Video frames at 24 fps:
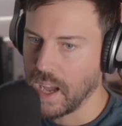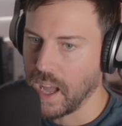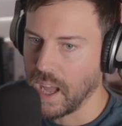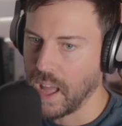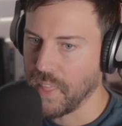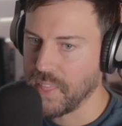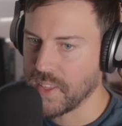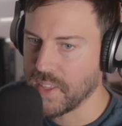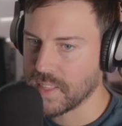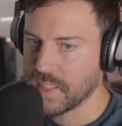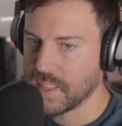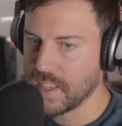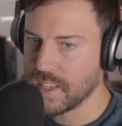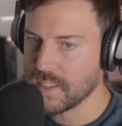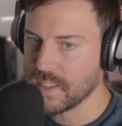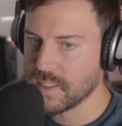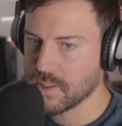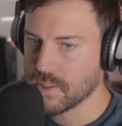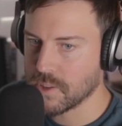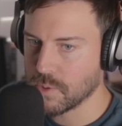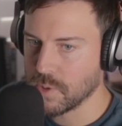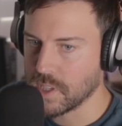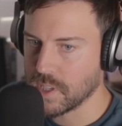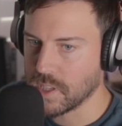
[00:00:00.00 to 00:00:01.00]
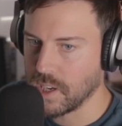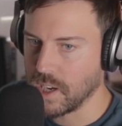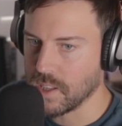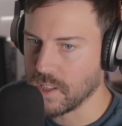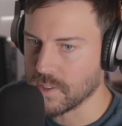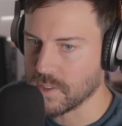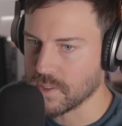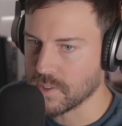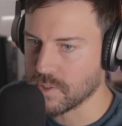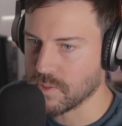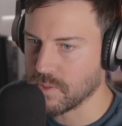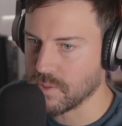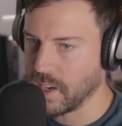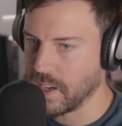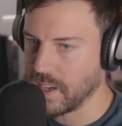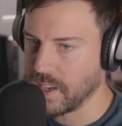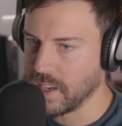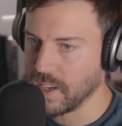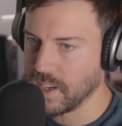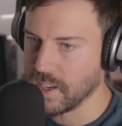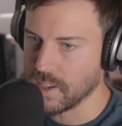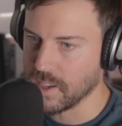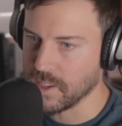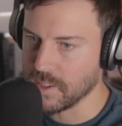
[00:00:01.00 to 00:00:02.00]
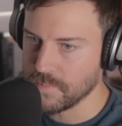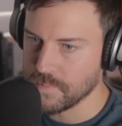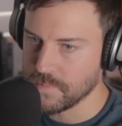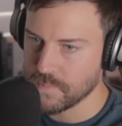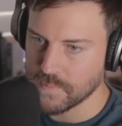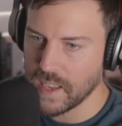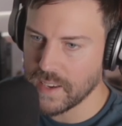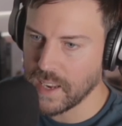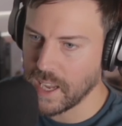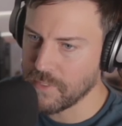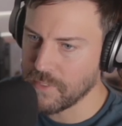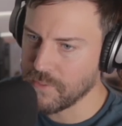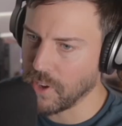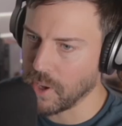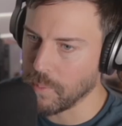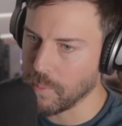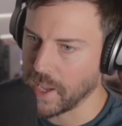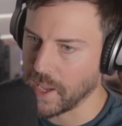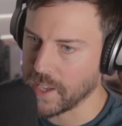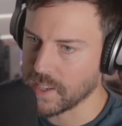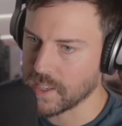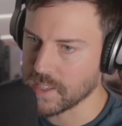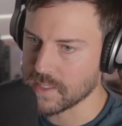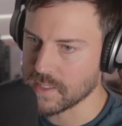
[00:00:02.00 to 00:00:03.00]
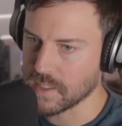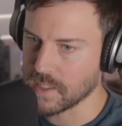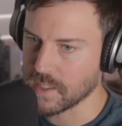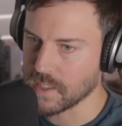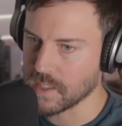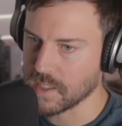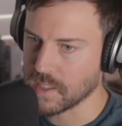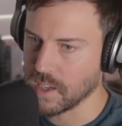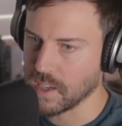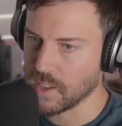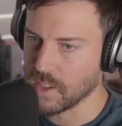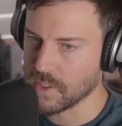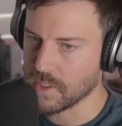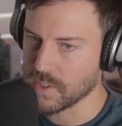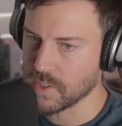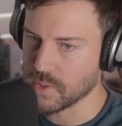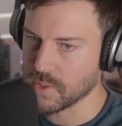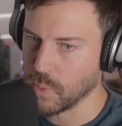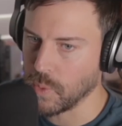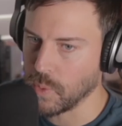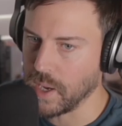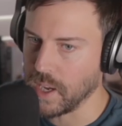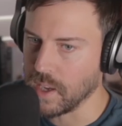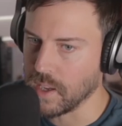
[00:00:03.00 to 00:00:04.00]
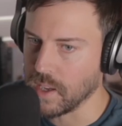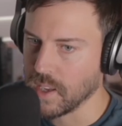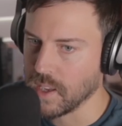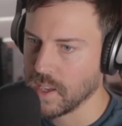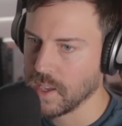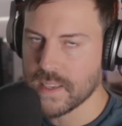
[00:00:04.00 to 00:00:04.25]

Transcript: I think these three colors right here, Nightfall Mica is a good color as well.